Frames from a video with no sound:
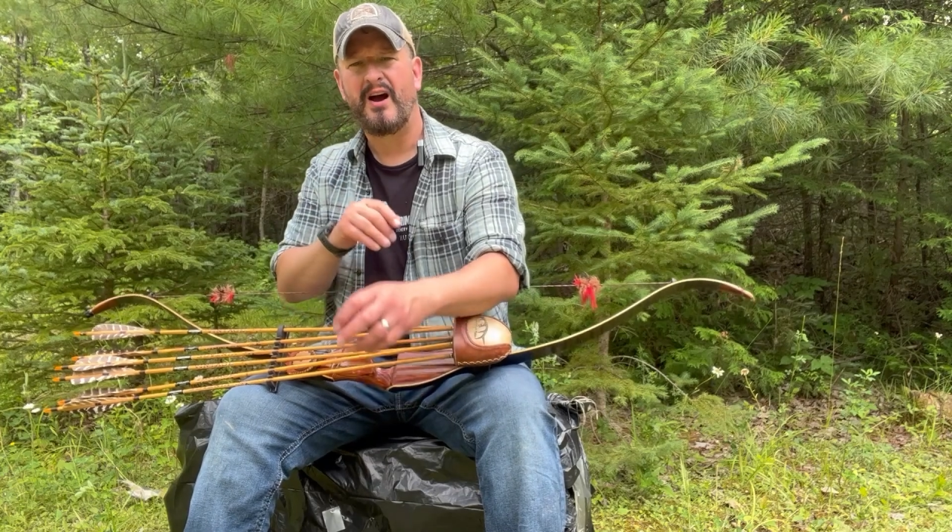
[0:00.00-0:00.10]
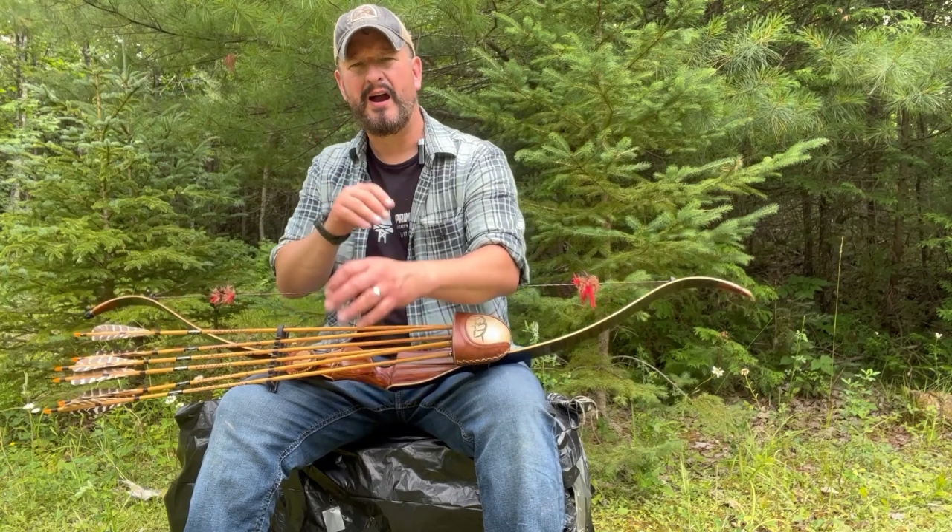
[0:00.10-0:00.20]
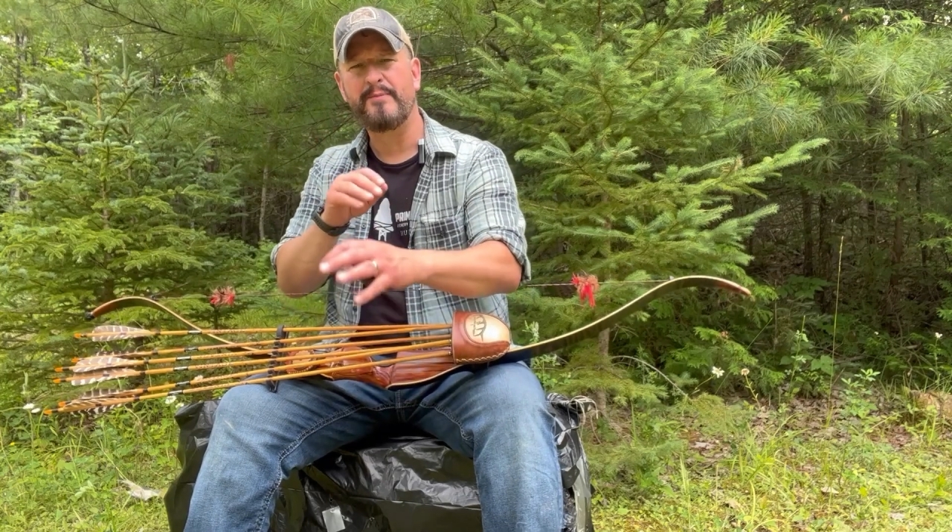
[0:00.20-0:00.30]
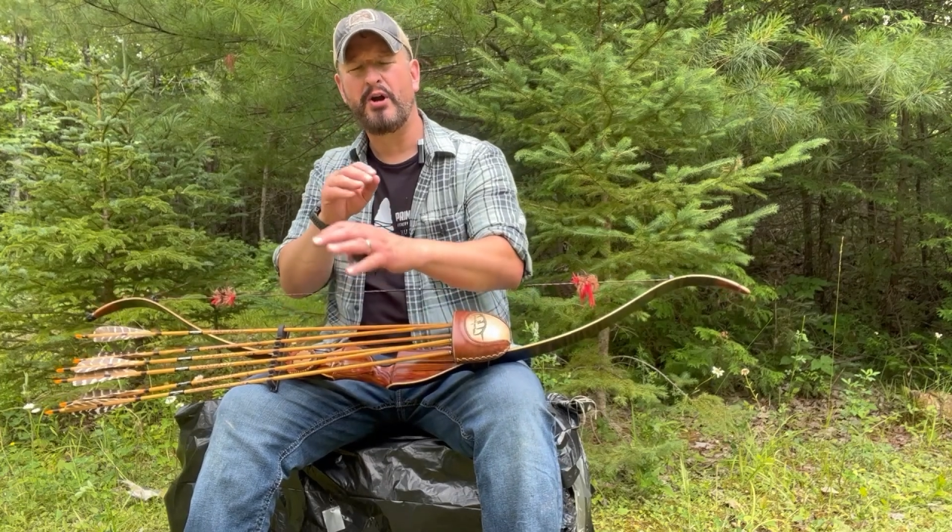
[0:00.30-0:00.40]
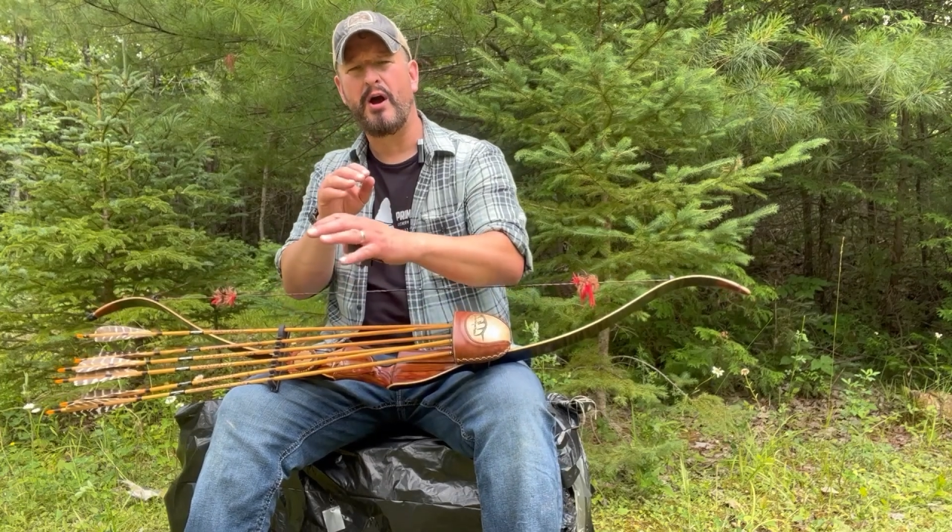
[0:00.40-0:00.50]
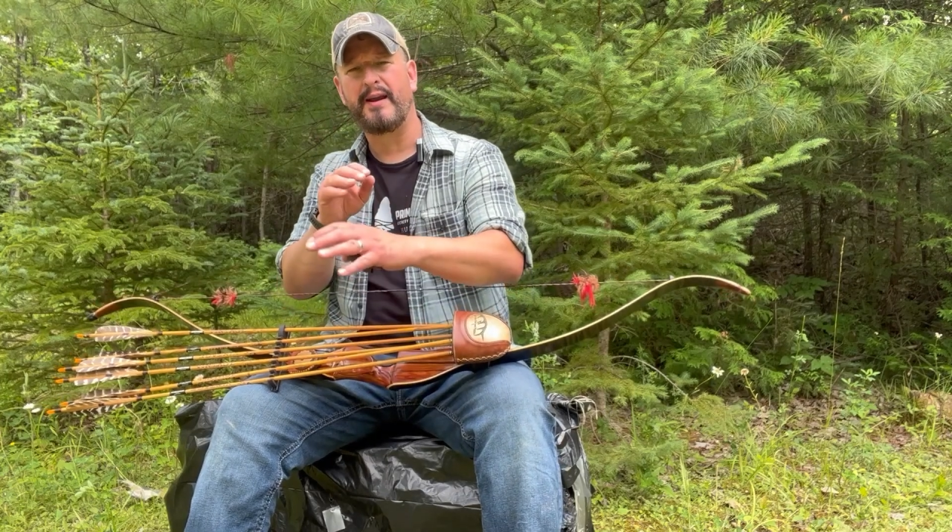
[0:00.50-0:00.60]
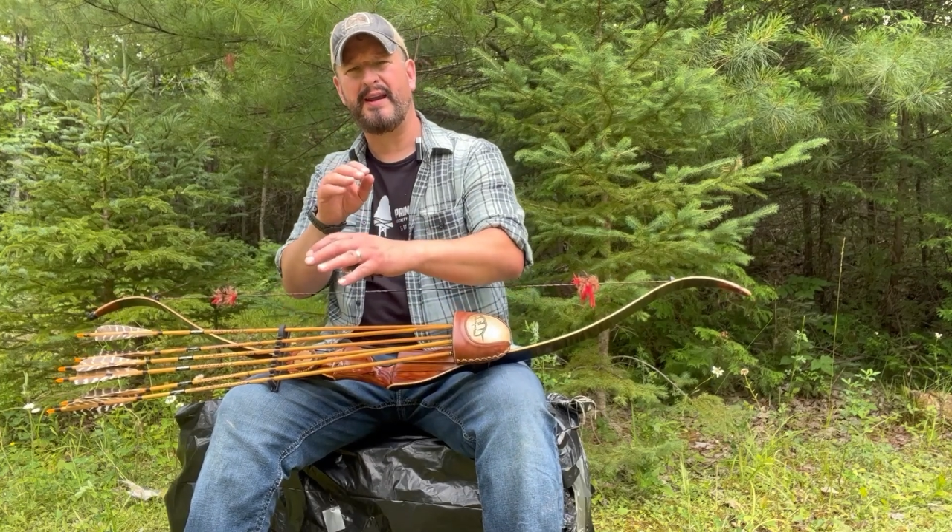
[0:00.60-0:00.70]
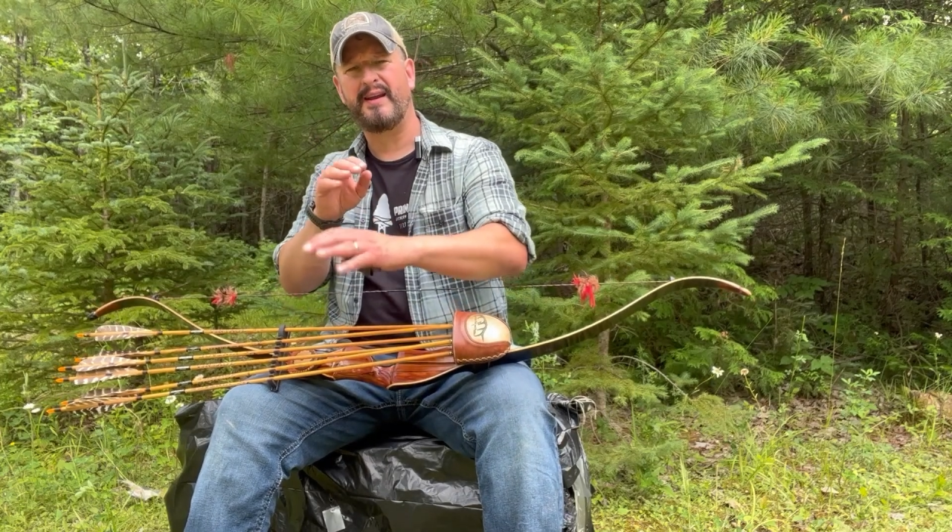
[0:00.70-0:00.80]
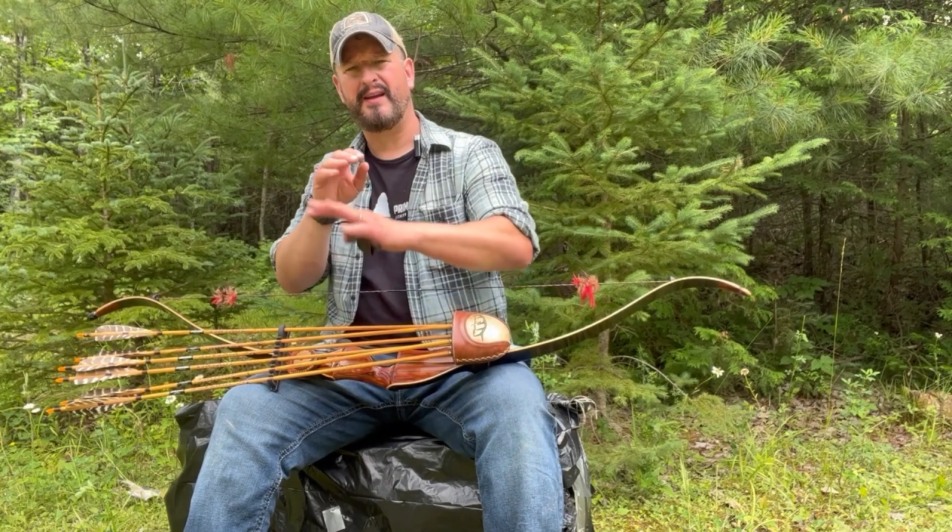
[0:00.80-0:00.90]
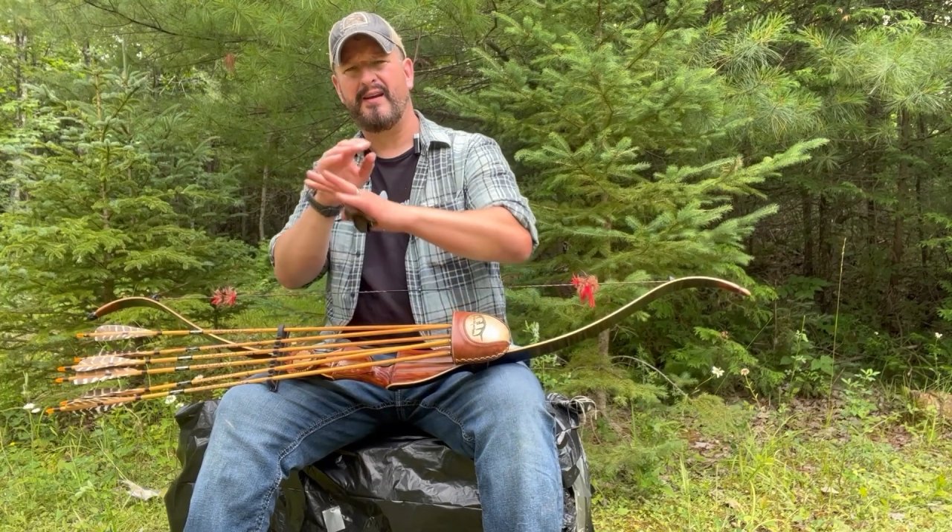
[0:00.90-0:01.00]
I'm
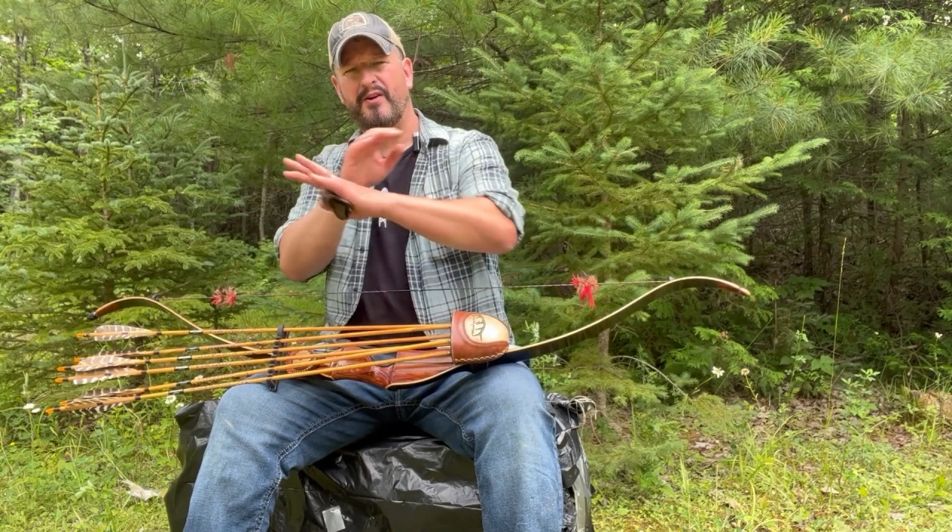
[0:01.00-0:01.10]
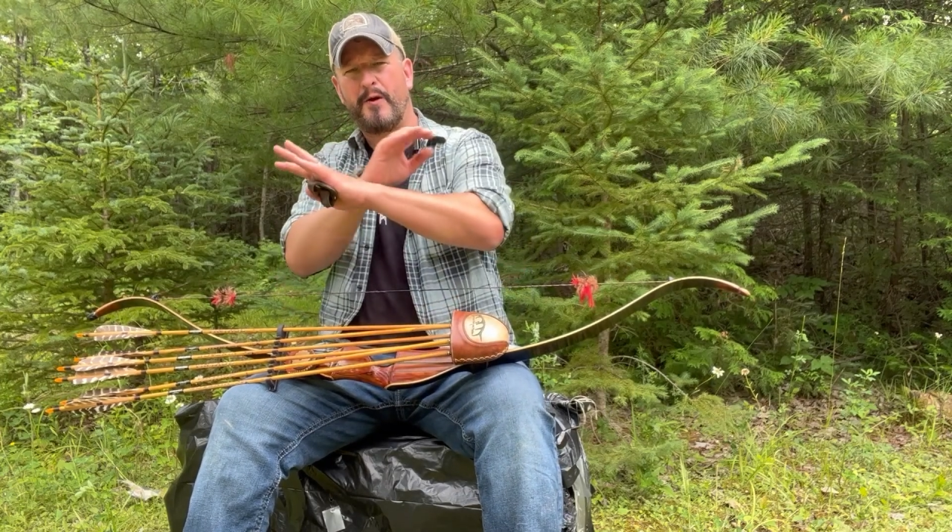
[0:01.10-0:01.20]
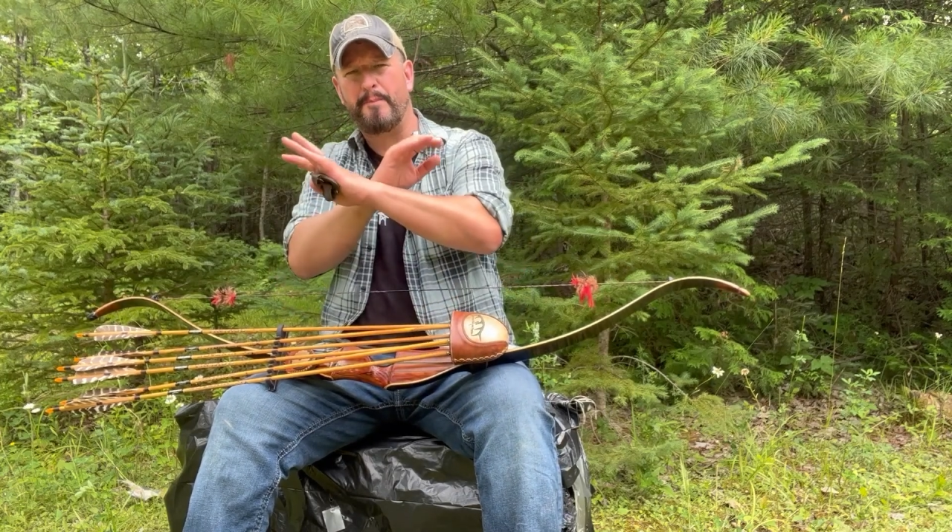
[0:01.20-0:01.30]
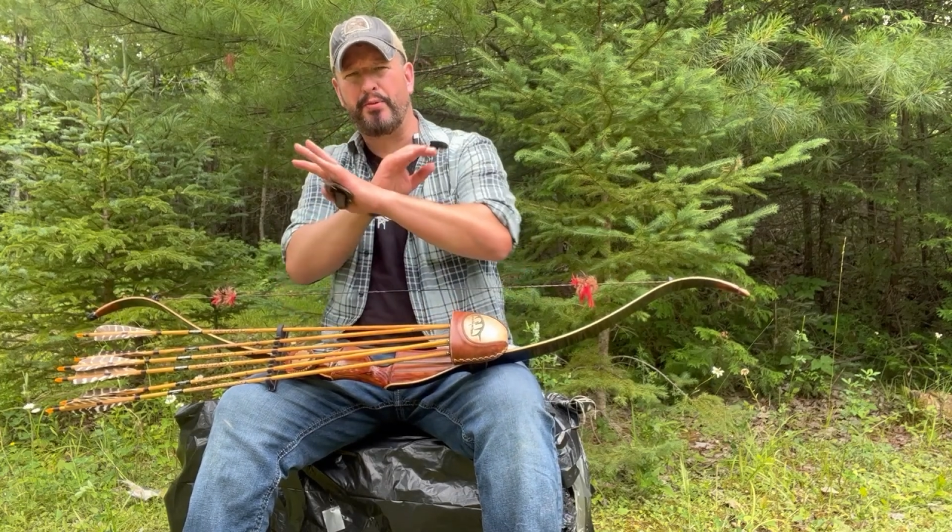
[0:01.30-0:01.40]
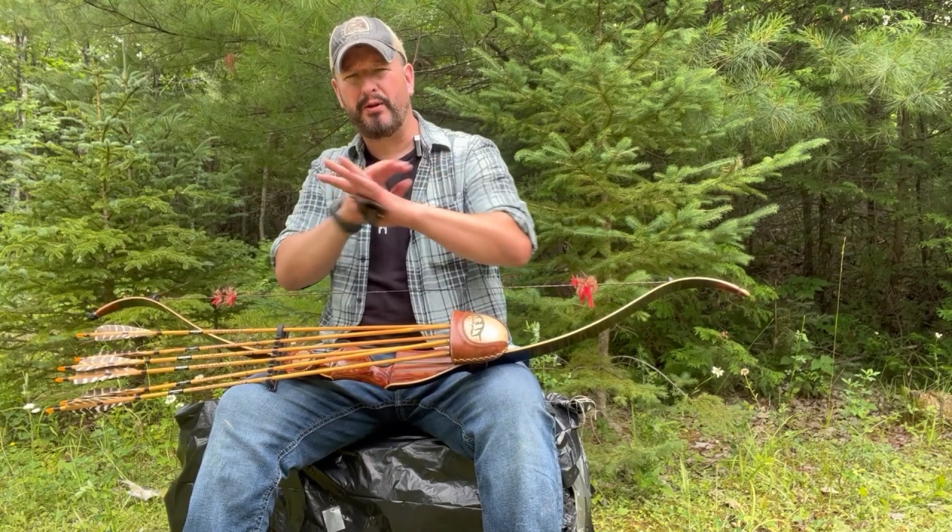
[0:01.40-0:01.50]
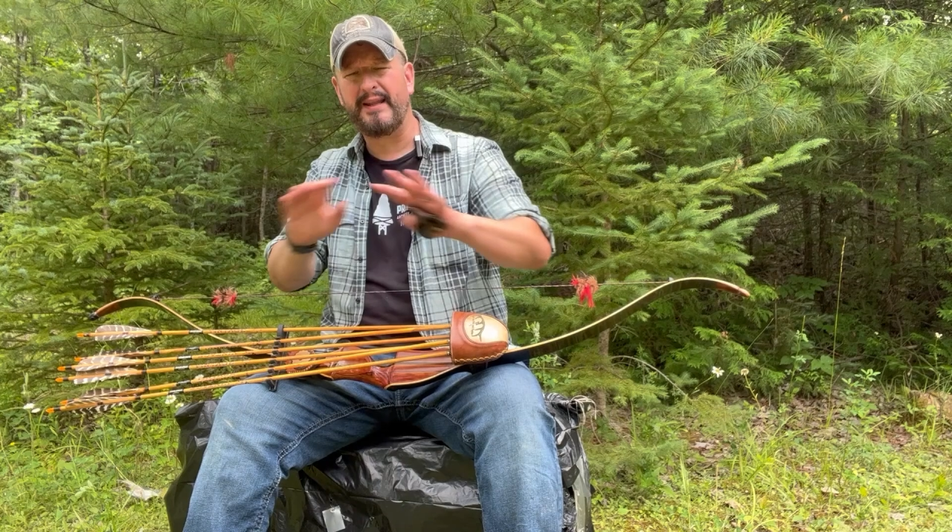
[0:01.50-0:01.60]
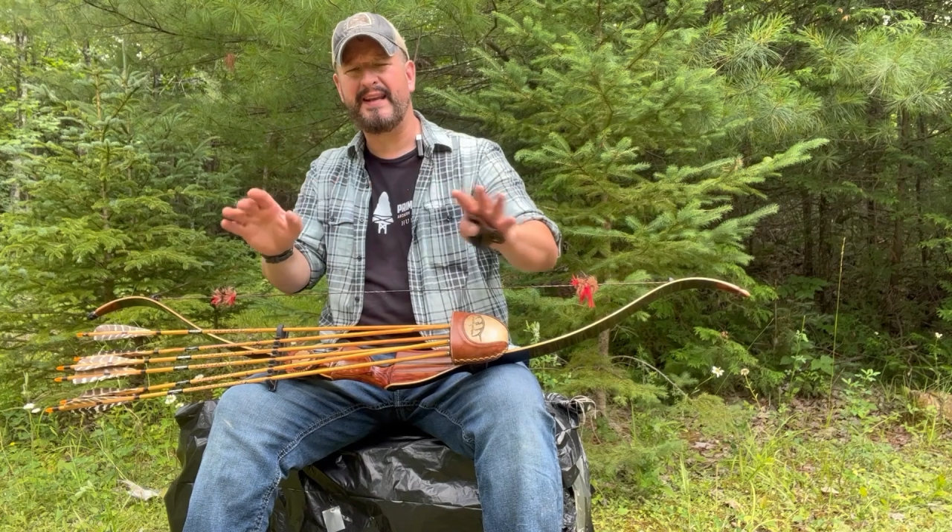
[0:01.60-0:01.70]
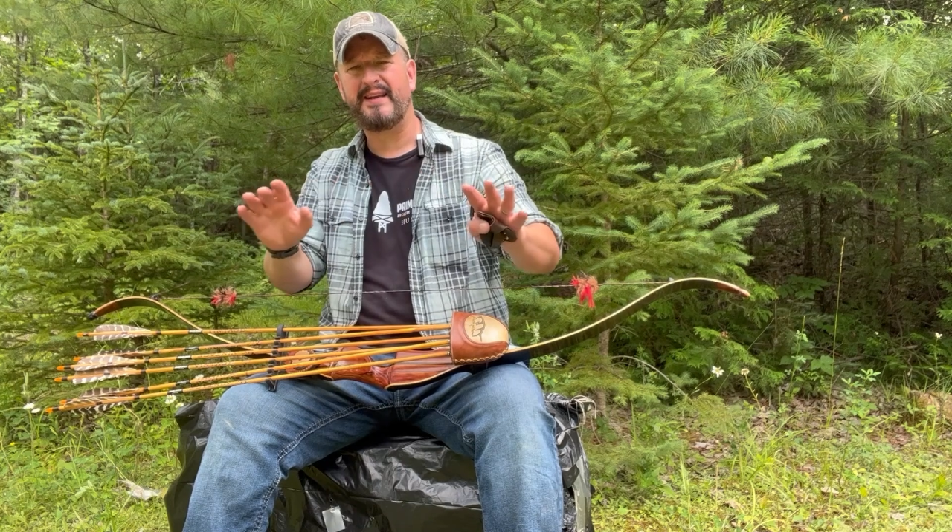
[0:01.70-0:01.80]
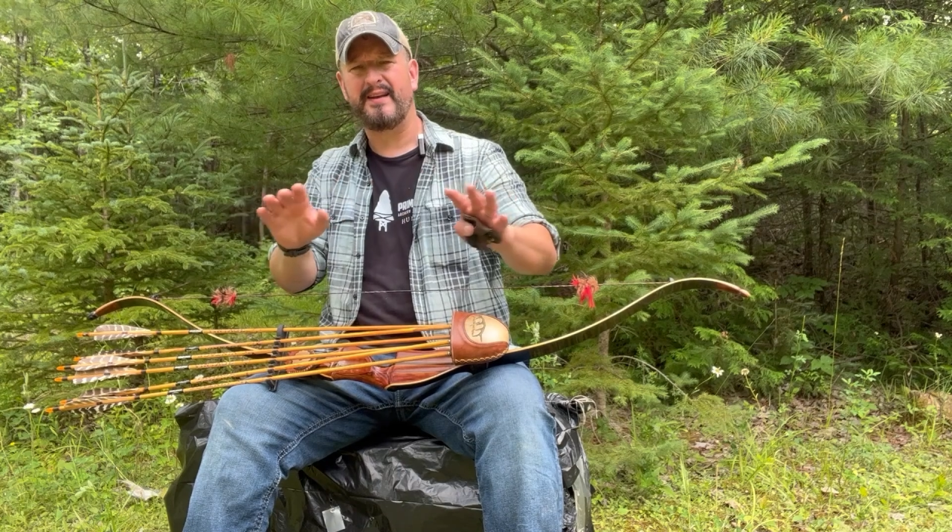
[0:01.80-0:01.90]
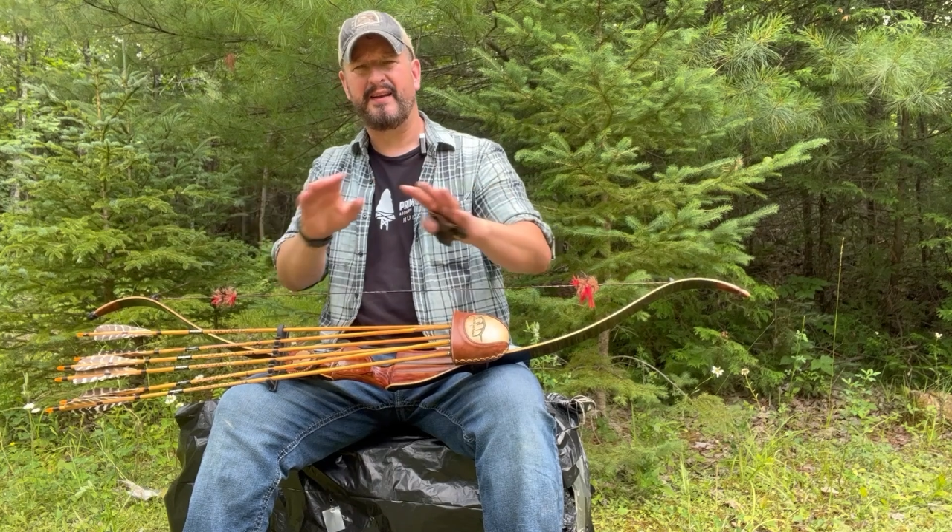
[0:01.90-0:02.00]
talking complete